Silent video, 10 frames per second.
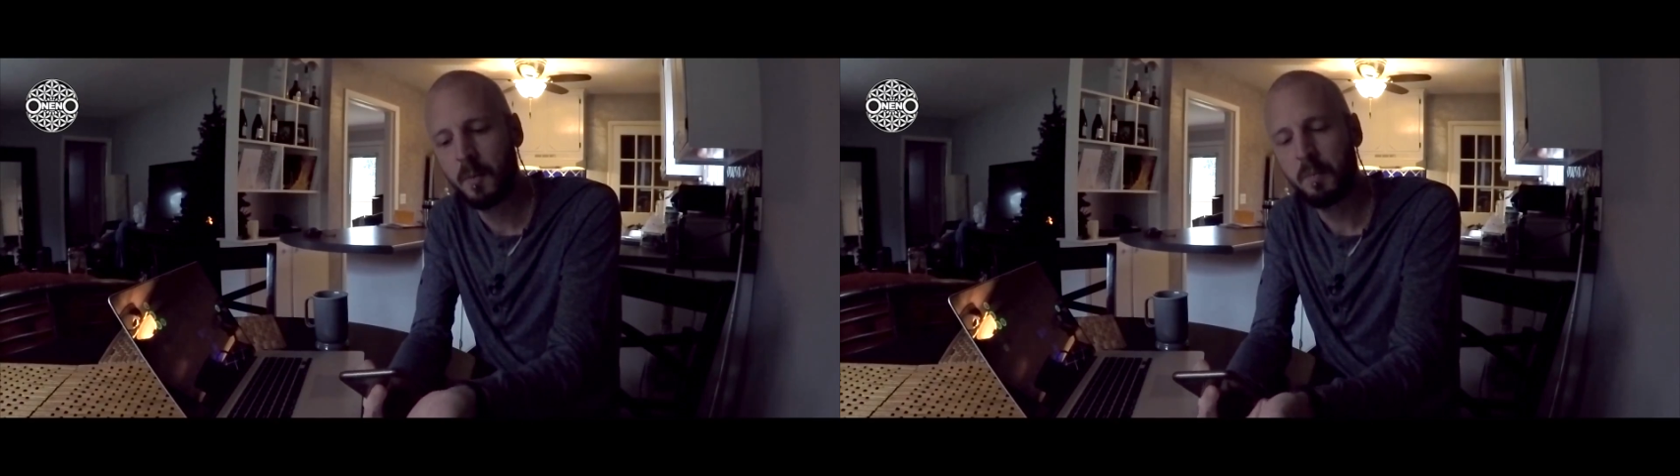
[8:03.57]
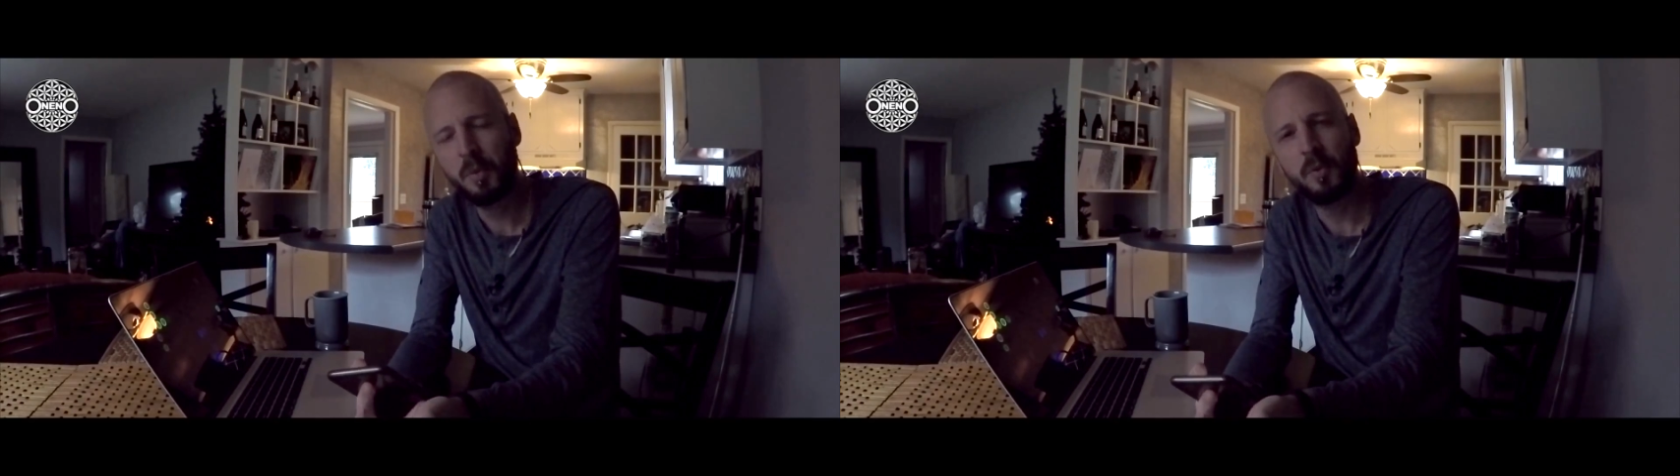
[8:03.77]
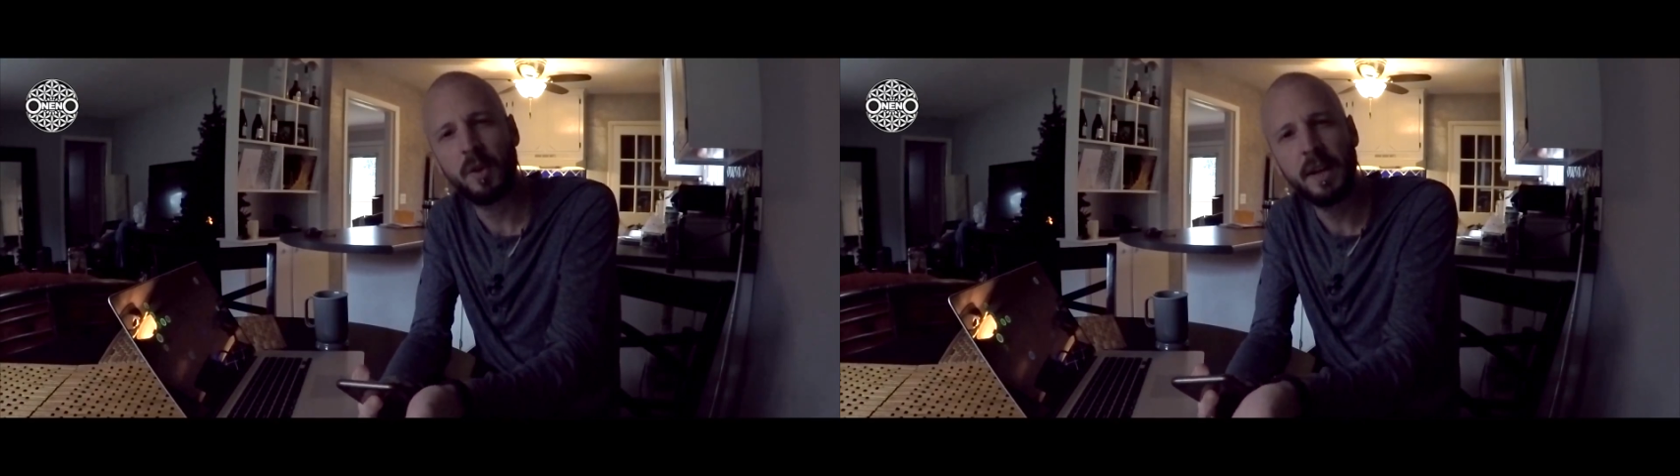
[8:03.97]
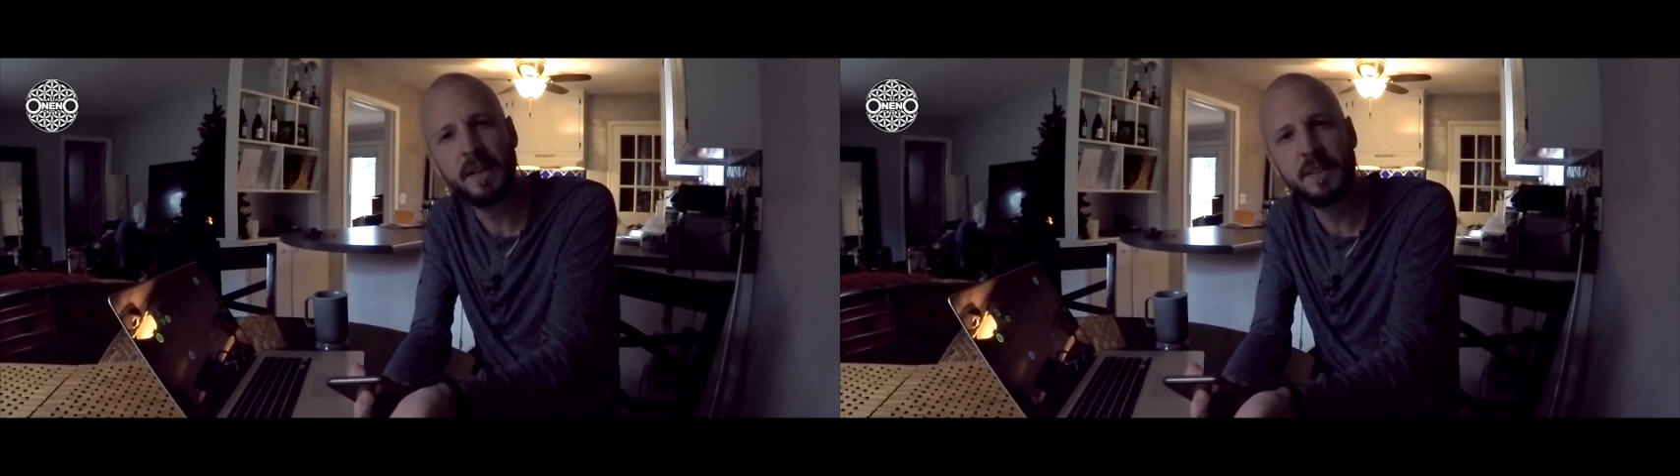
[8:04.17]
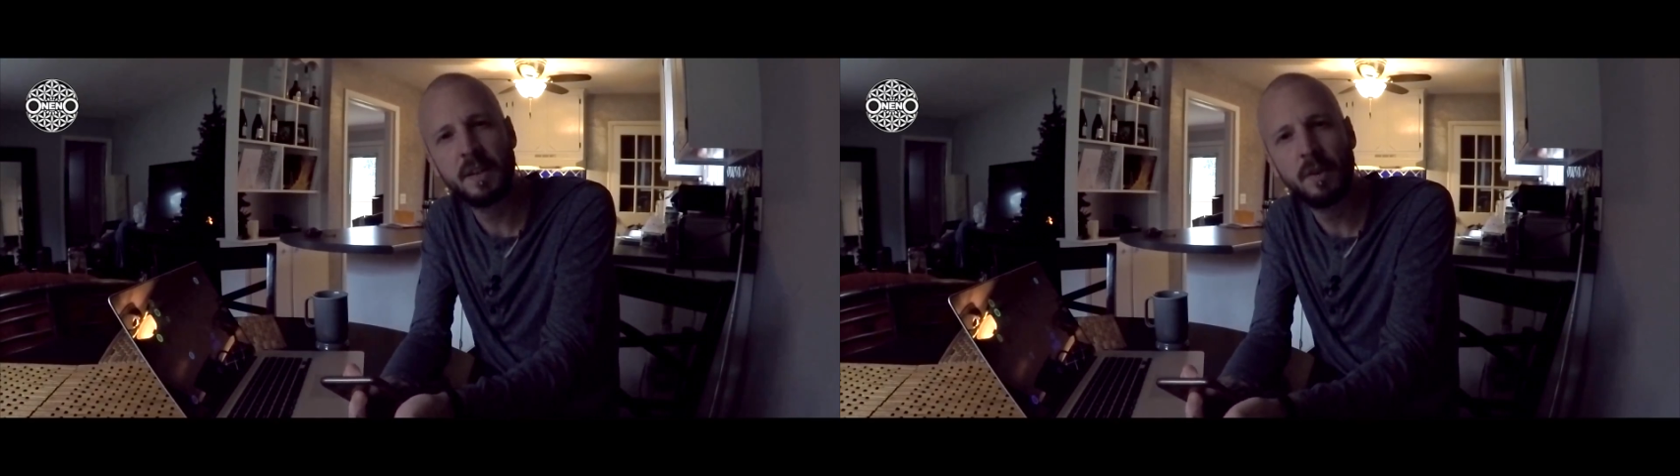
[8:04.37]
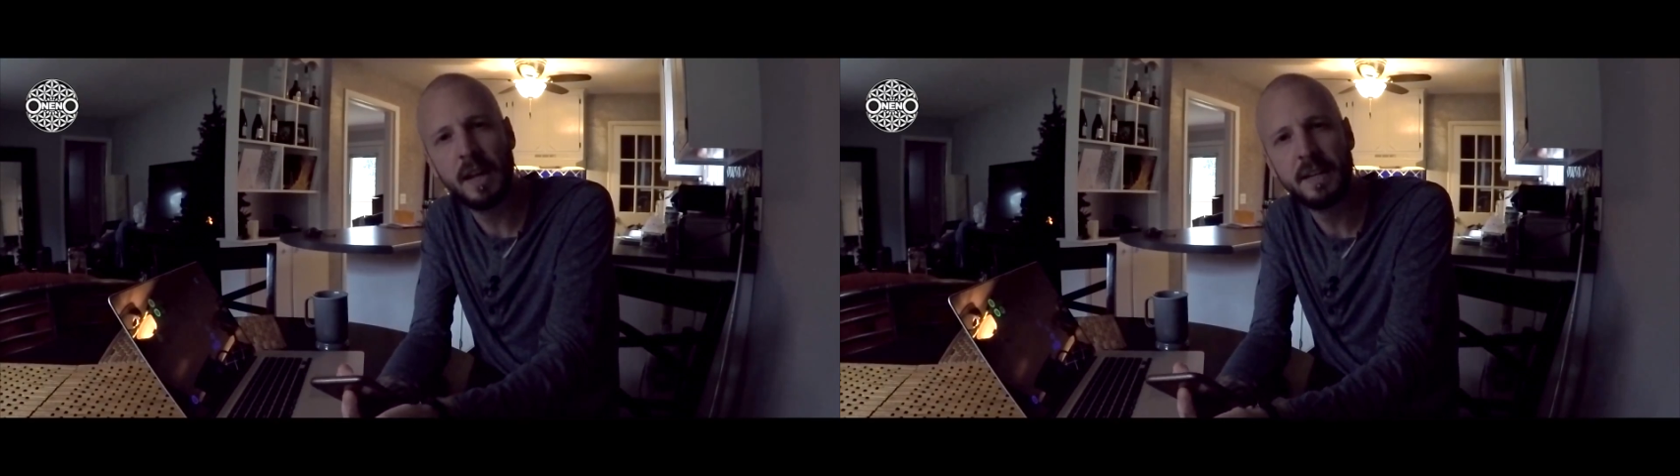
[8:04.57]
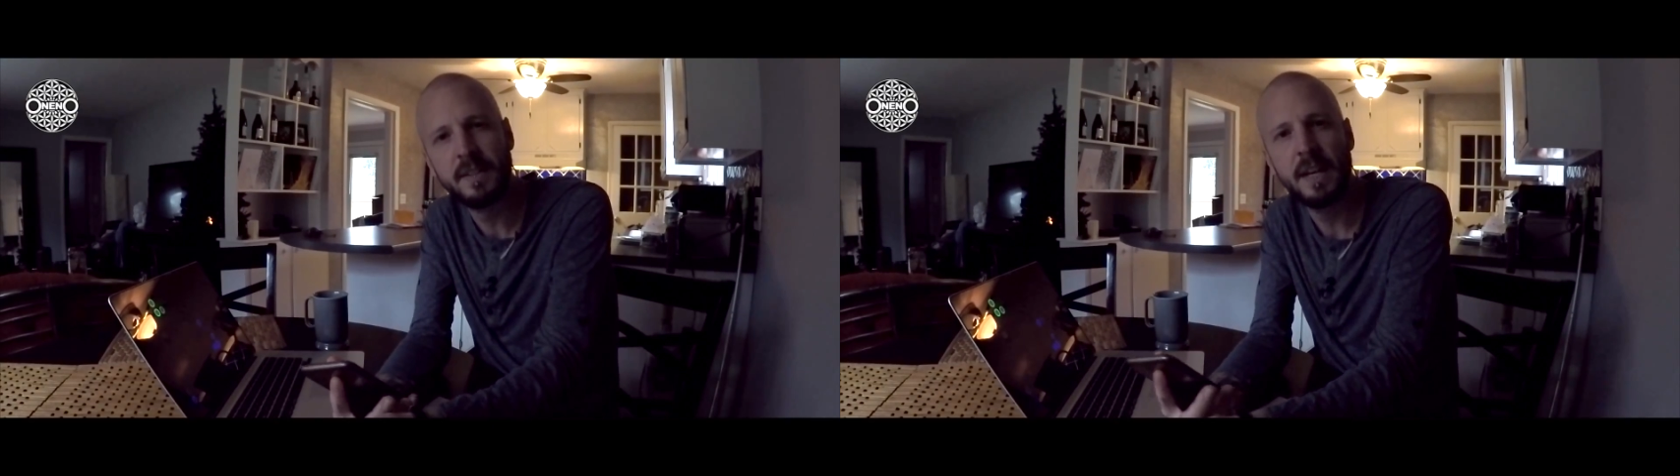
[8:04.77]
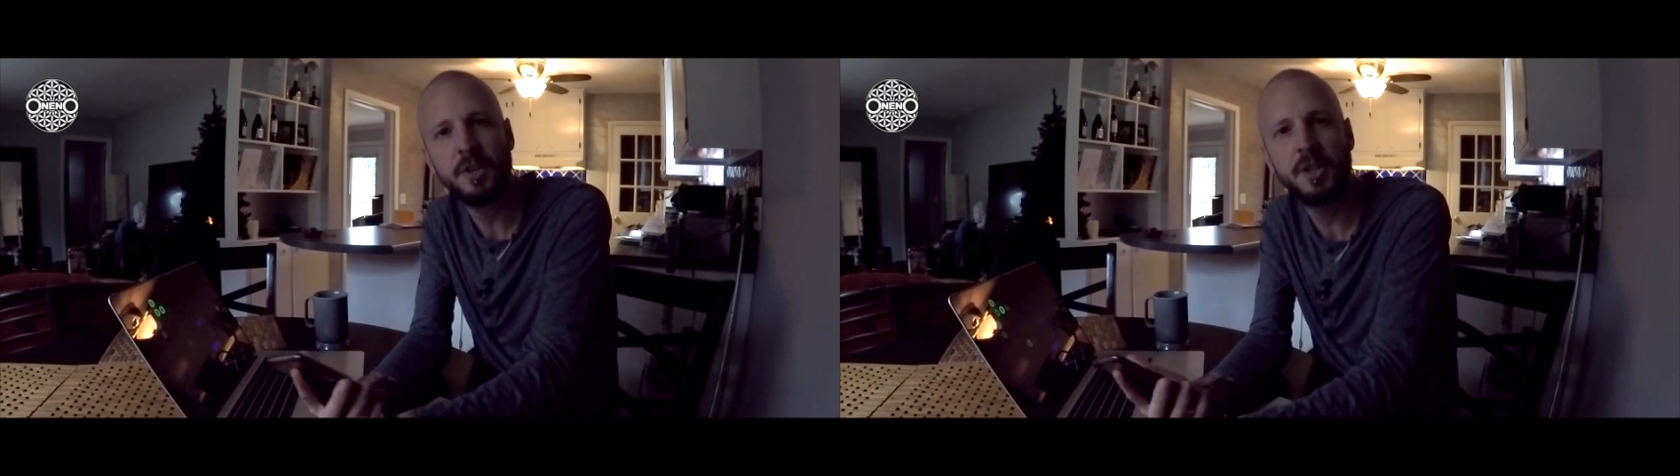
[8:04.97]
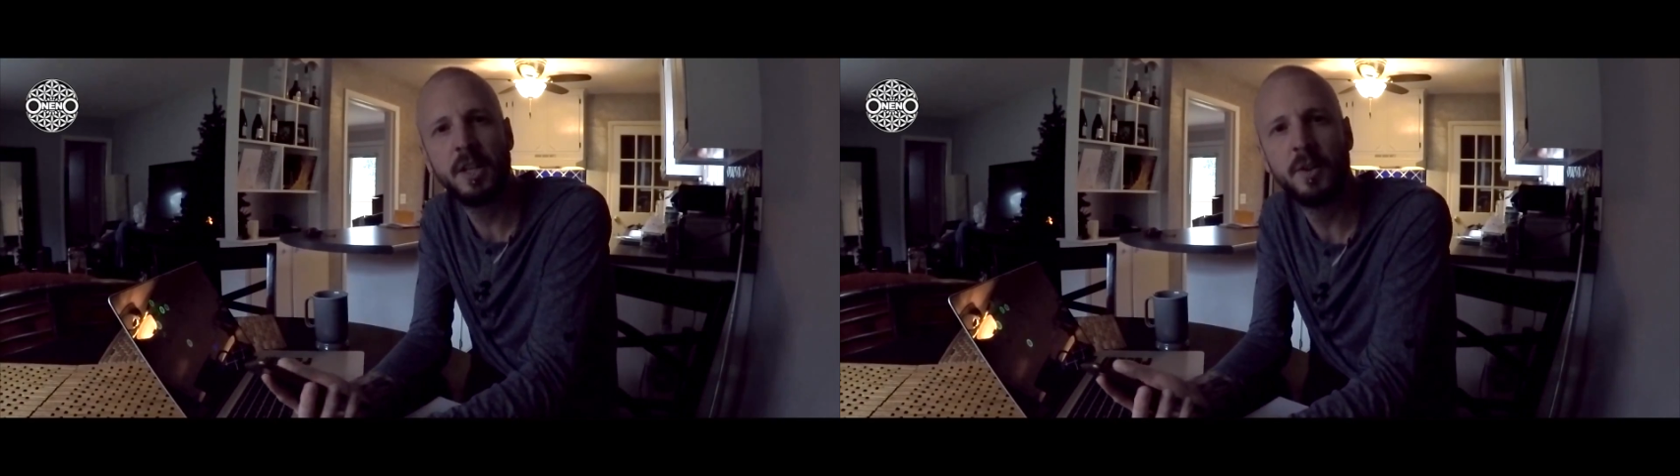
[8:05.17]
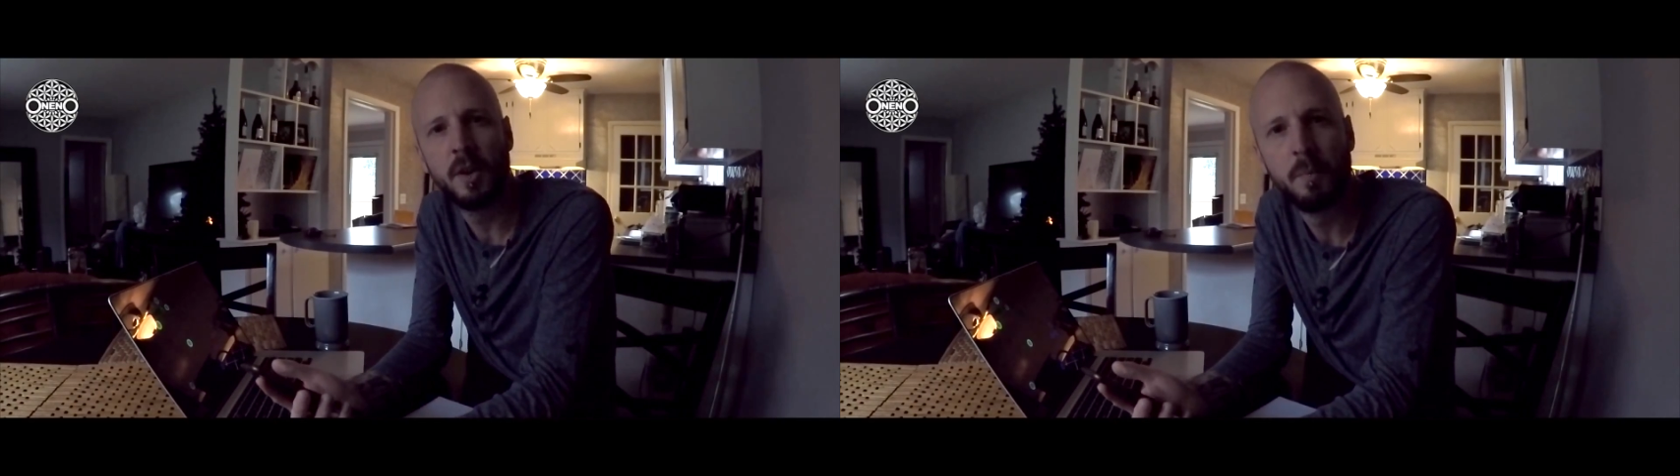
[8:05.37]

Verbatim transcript: pre-civilization or